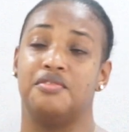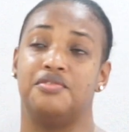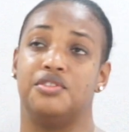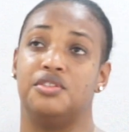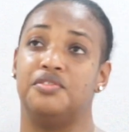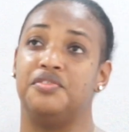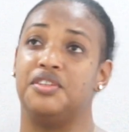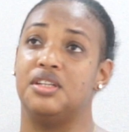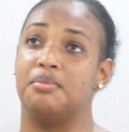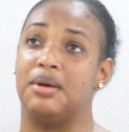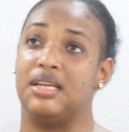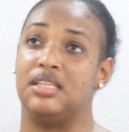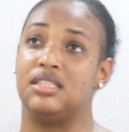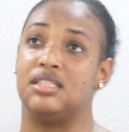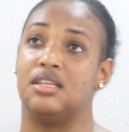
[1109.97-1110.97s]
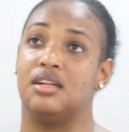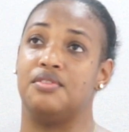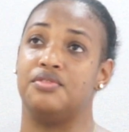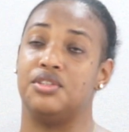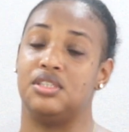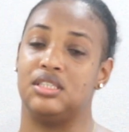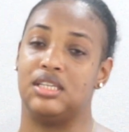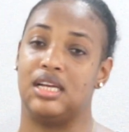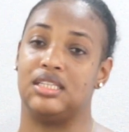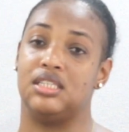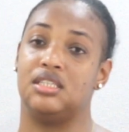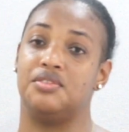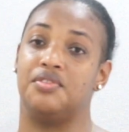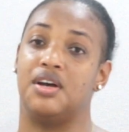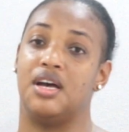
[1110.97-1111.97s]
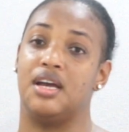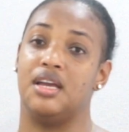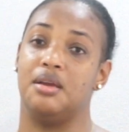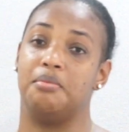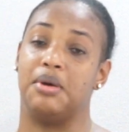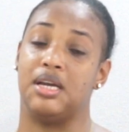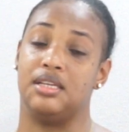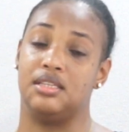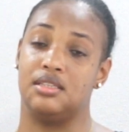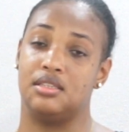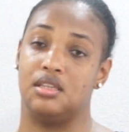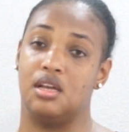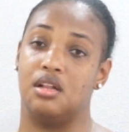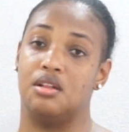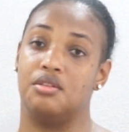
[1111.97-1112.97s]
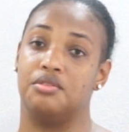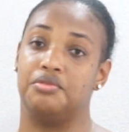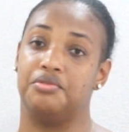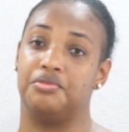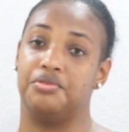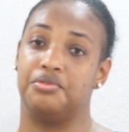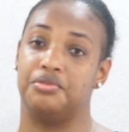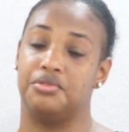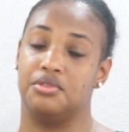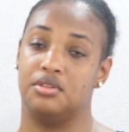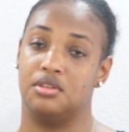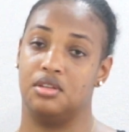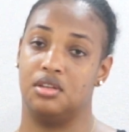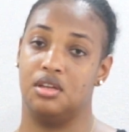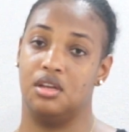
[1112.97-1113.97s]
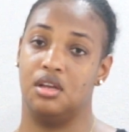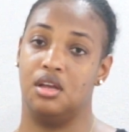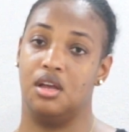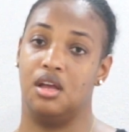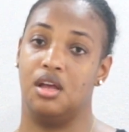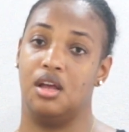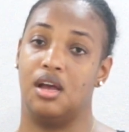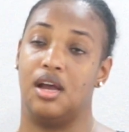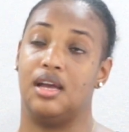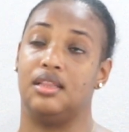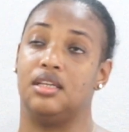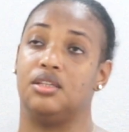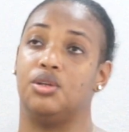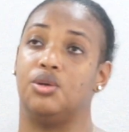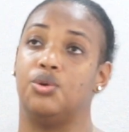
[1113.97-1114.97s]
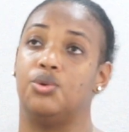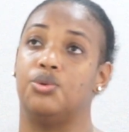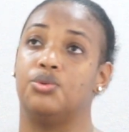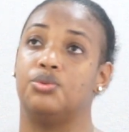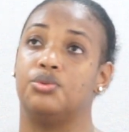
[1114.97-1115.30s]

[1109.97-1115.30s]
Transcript: fulfill myself, to satisfy myself. I let go.